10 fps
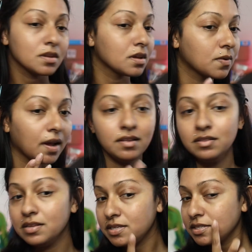Okay,
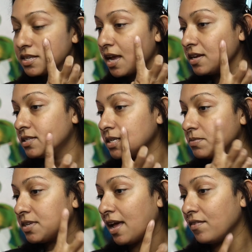this side
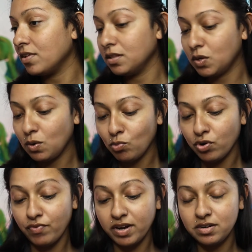seems to have a little more
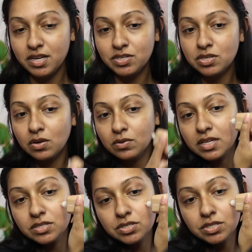redness, so
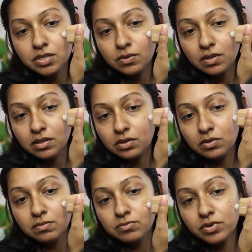let's do a
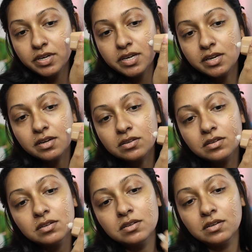little more here.